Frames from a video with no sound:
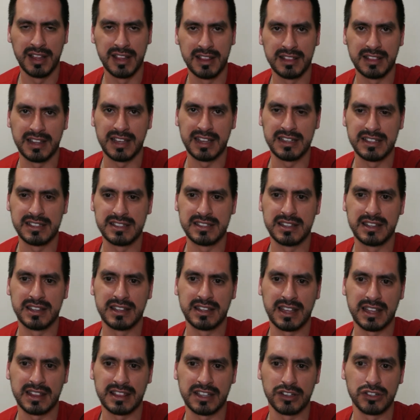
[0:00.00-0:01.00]
they
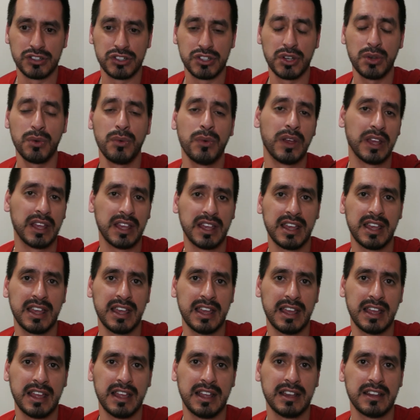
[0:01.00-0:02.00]
that they're doing
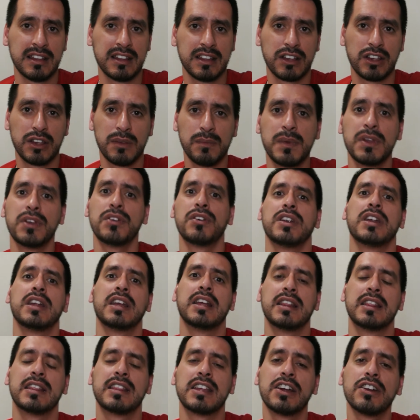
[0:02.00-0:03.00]
in the
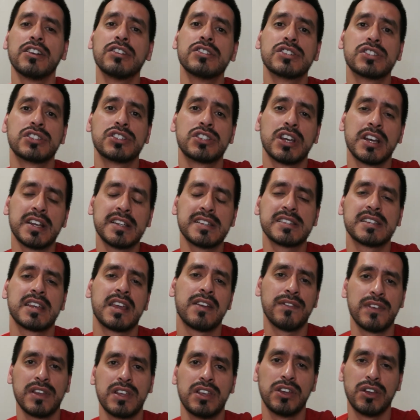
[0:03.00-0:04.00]
community. They're just
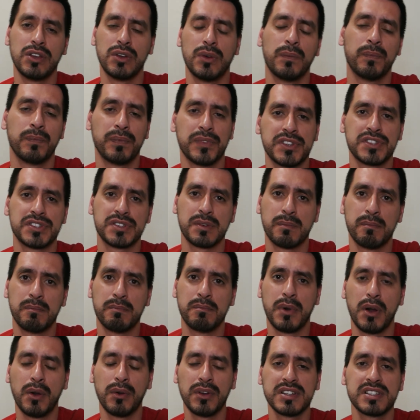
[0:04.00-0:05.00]
giving you
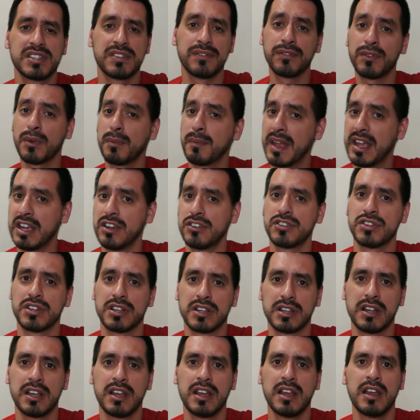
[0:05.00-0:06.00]
some bogus
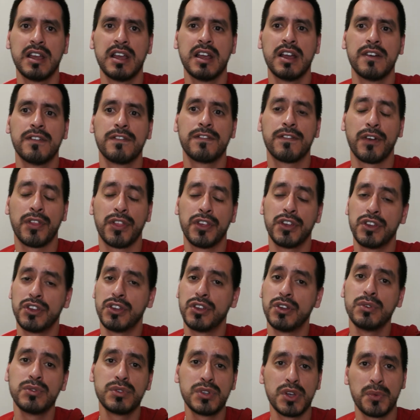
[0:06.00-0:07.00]
information for the
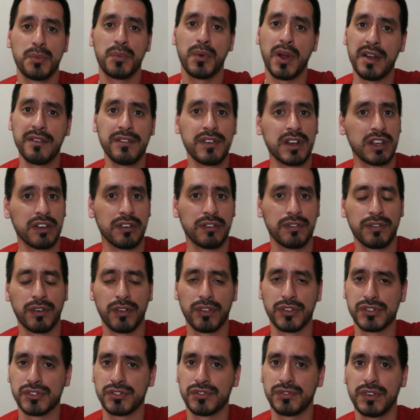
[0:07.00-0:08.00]
YouTube revenue, for
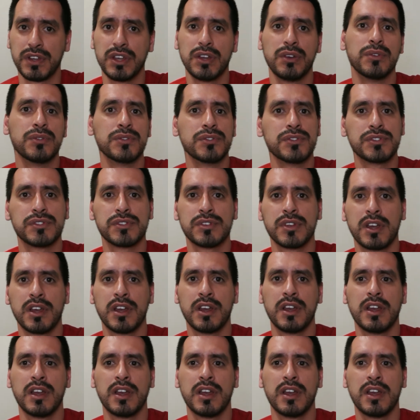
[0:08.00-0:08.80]
those views.